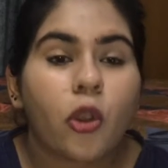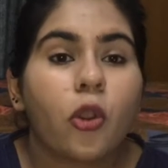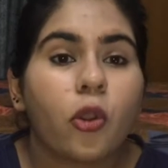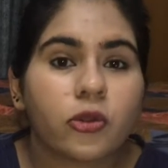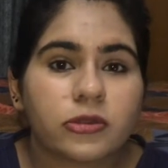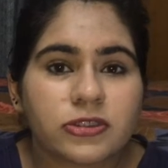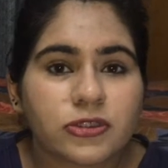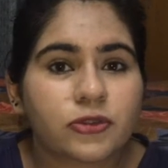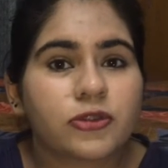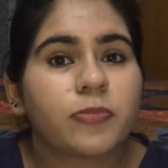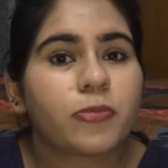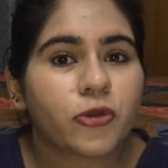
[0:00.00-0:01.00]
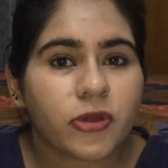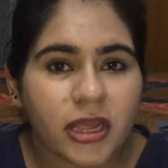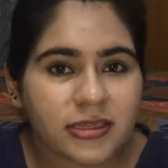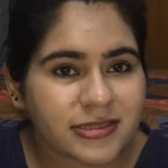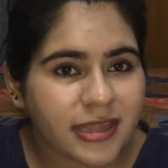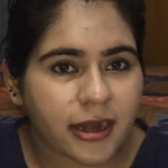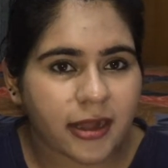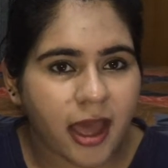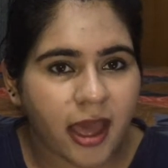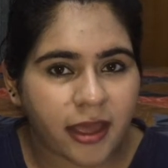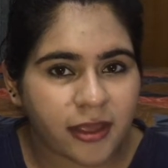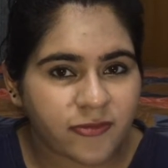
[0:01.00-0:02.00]
Also, the products that I
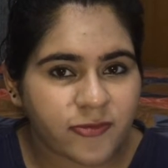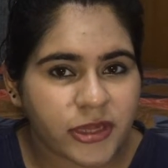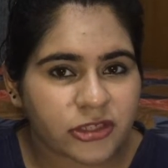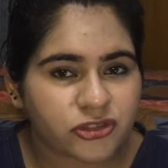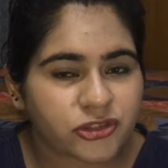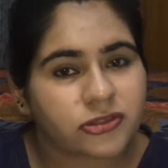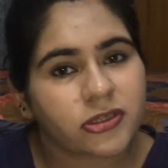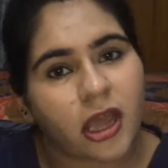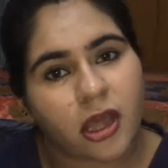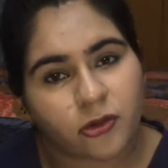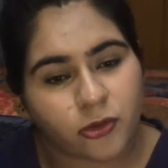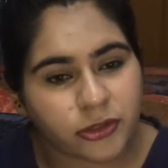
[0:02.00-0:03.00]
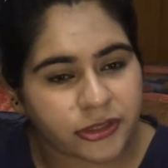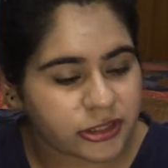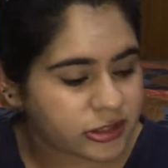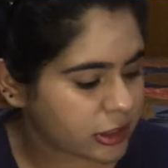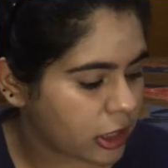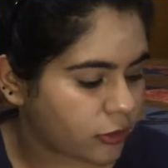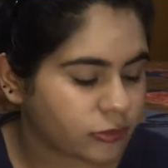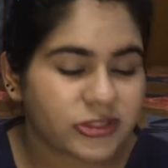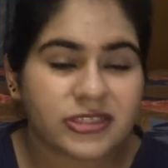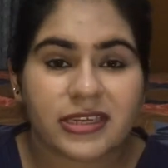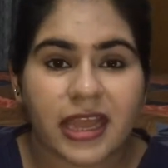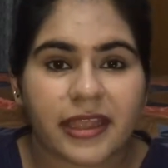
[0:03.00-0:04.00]
have mentioned are on
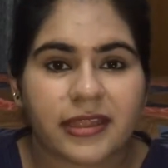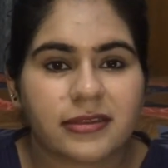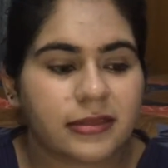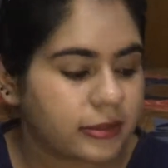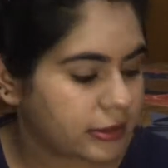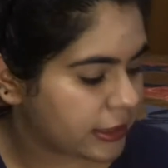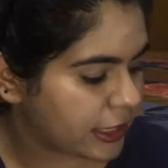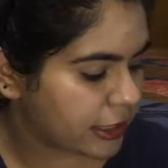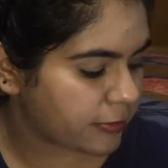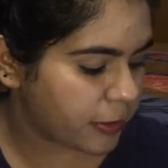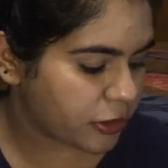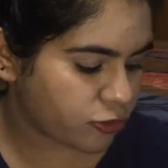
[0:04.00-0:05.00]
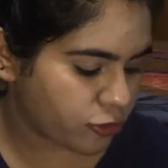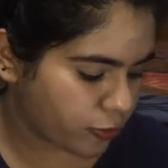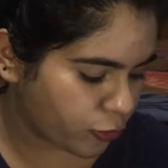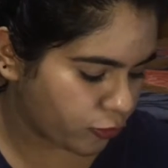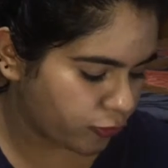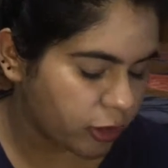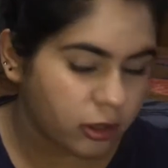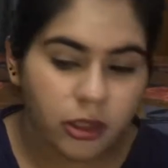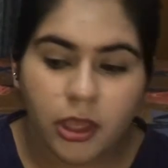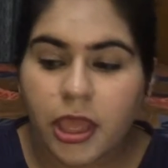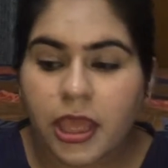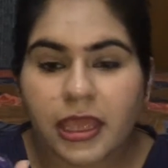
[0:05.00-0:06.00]
discounts, like the nail paint remover
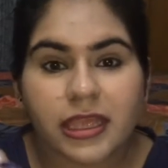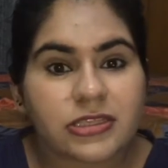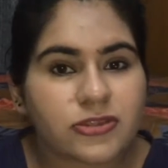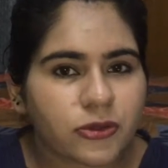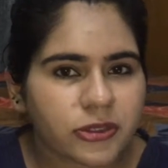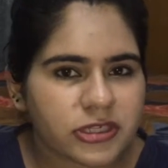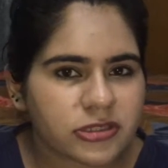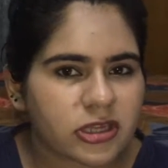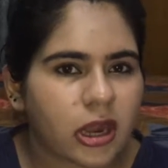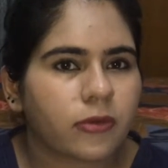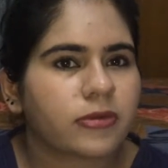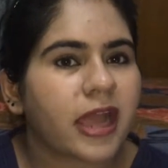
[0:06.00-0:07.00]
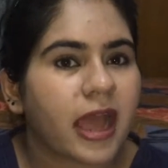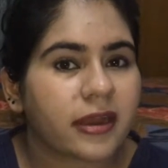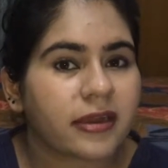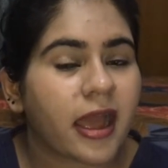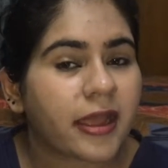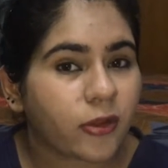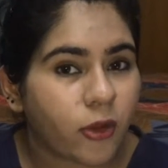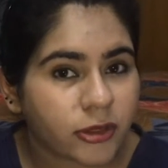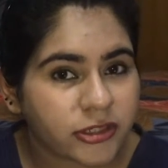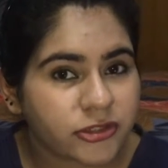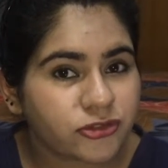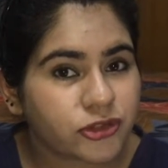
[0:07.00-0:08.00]
is on discount and I
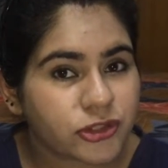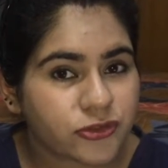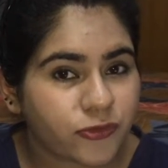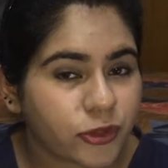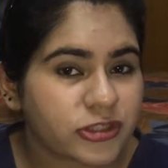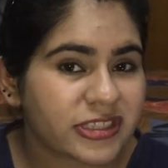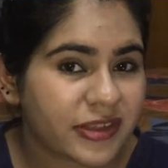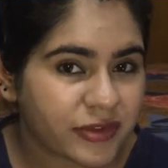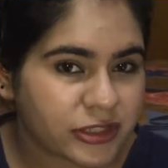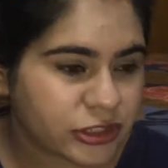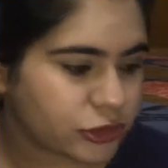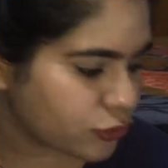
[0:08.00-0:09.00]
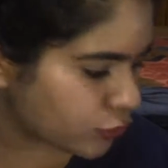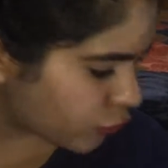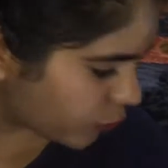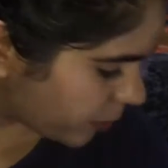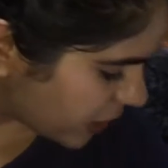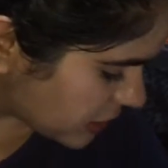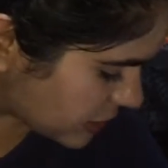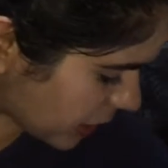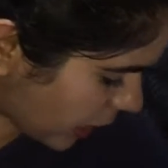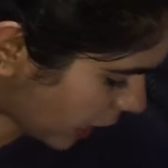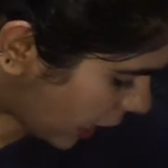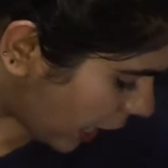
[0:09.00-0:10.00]
got it just for 72 rupees,
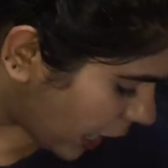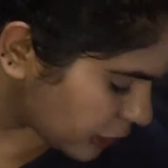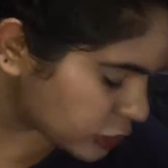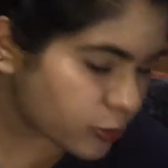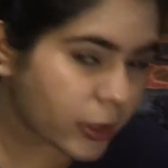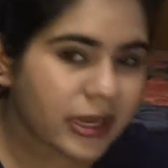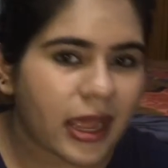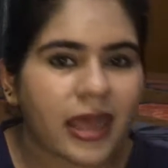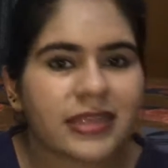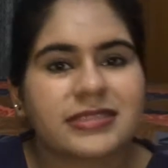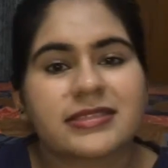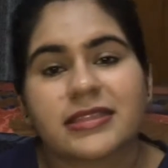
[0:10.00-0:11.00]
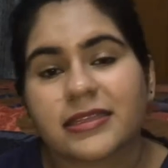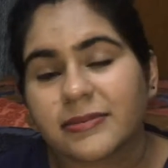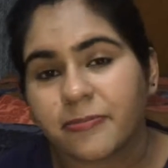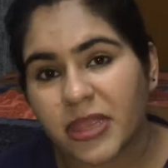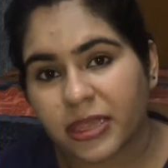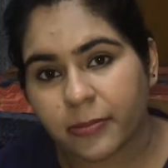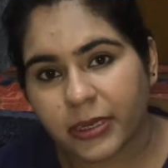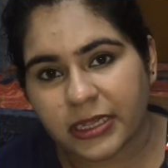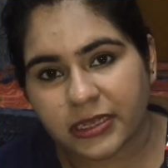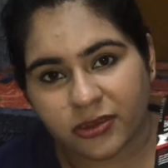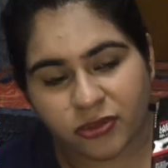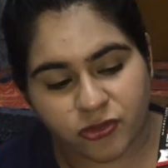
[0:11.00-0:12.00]
as well as the
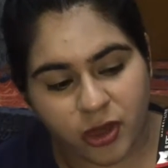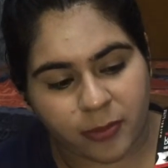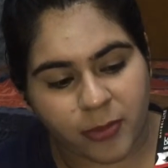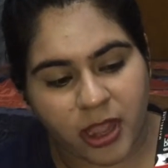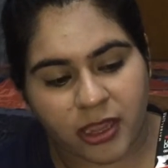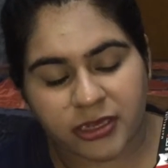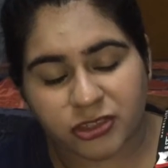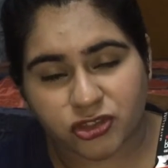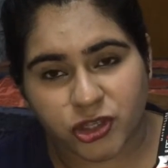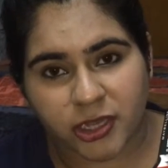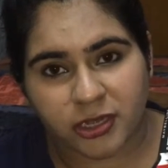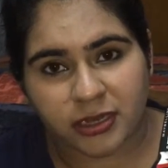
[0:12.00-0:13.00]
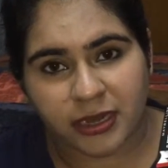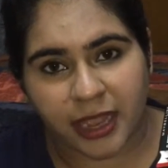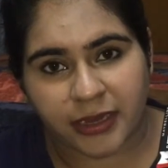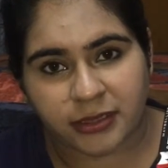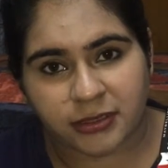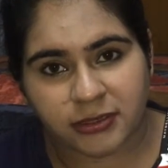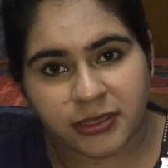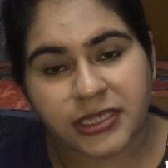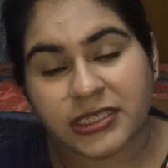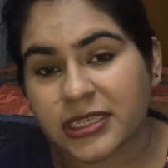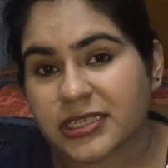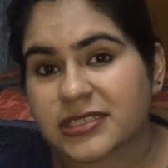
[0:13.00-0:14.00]
Maybelline Drama Eye Gel Liner,
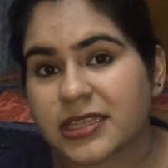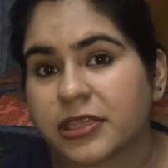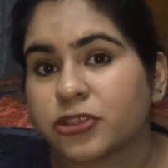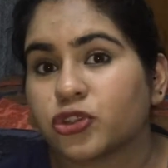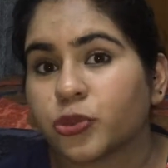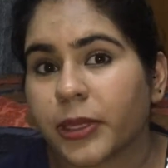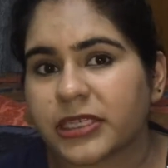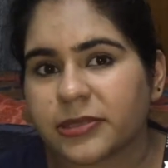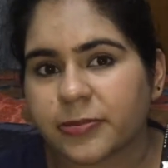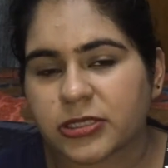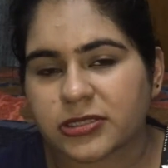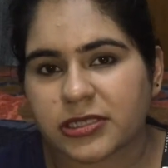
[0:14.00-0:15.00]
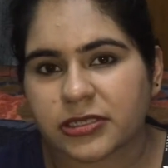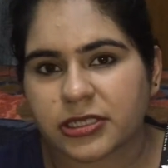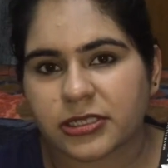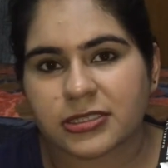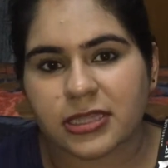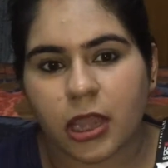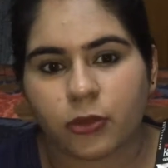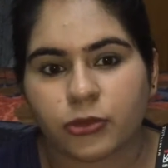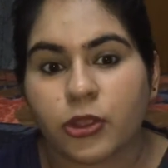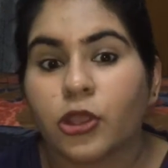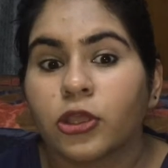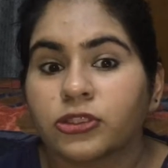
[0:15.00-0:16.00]
it is in 20% discount.
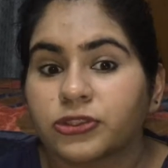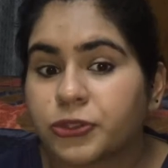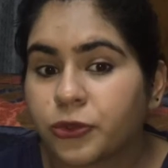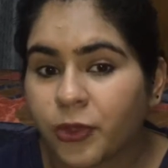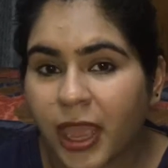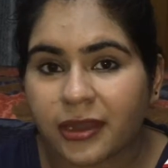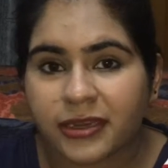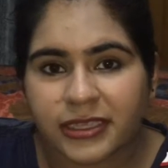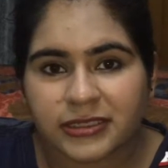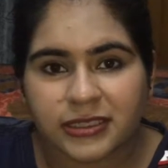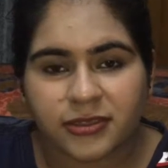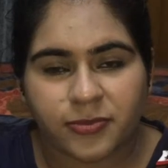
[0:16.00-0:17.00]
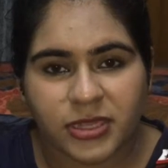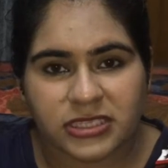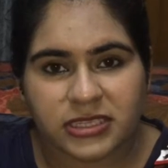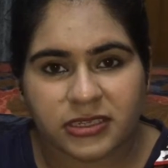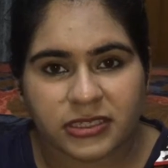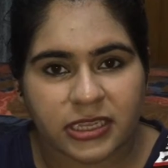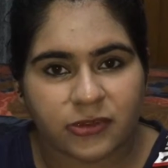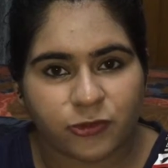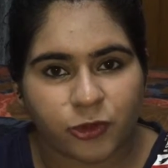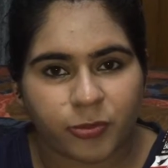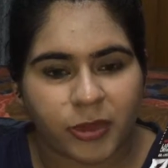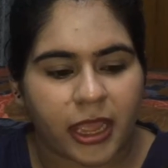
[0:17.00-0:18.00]
So you can get an amazing deal
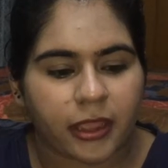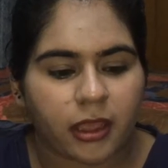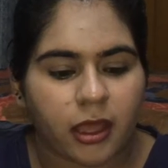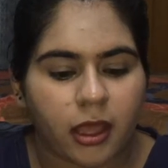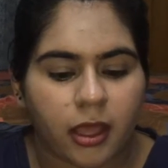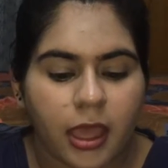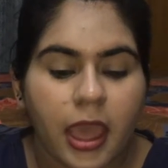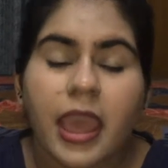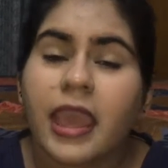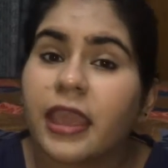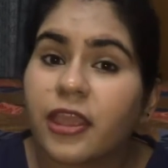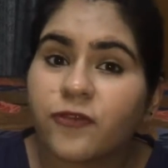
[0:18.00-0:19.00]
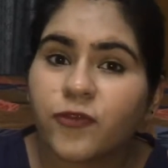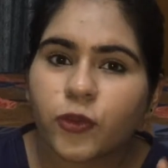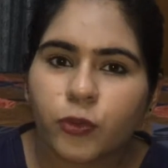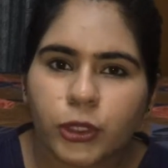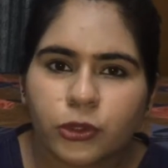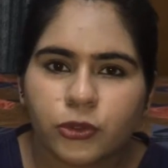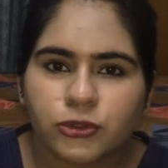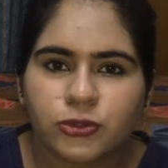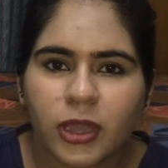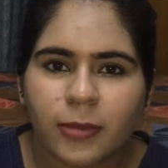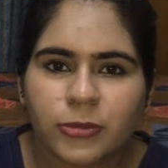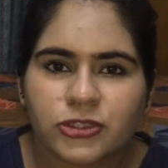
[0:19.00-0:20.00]
from Nykaa. If you will go to
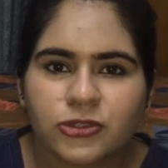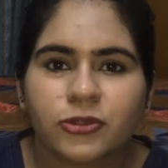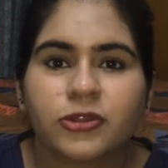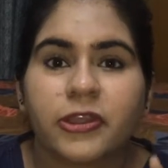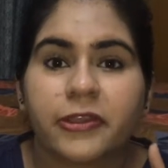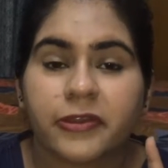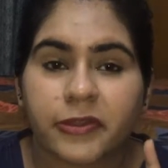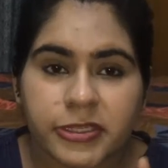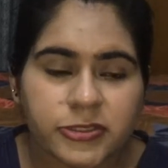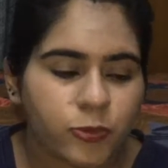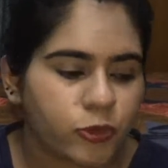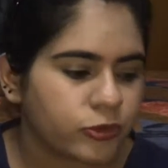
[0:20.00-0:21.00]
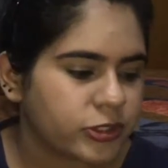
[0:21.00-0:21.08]
Amazon, there is more